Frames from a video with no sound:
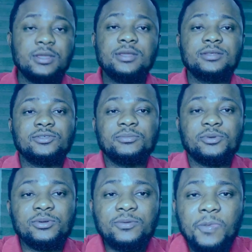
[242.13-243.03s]
So,
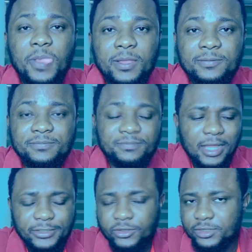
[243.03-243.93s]
bro, I
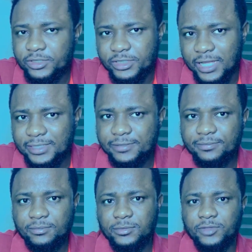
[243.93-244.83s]
saw the chart
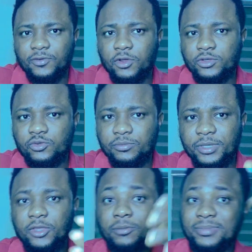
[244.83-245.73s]
for us to
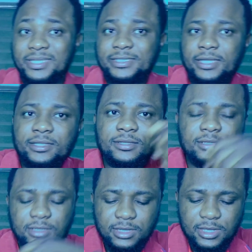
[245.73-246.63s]
be updated.
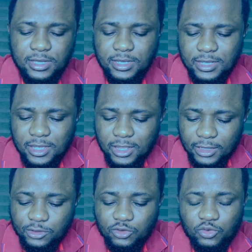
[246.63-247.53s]
A
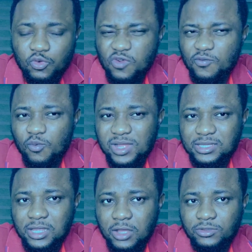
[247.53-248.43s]
total of
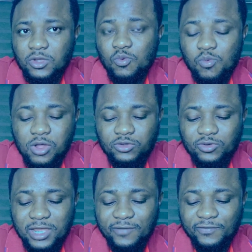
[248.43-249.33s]

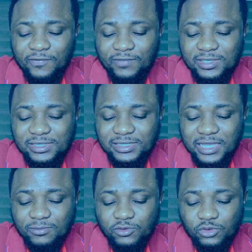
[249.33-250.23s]

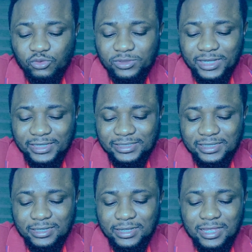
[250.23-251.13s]
1,157 students
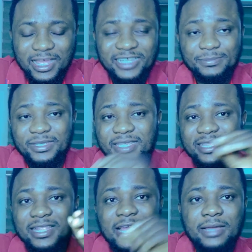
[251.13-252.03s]
has been
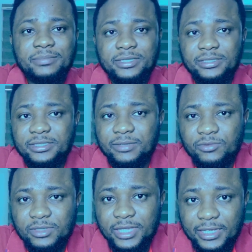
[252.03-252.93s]
kidnapped in
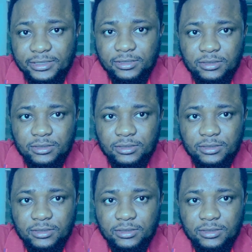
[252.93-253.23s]
7 years.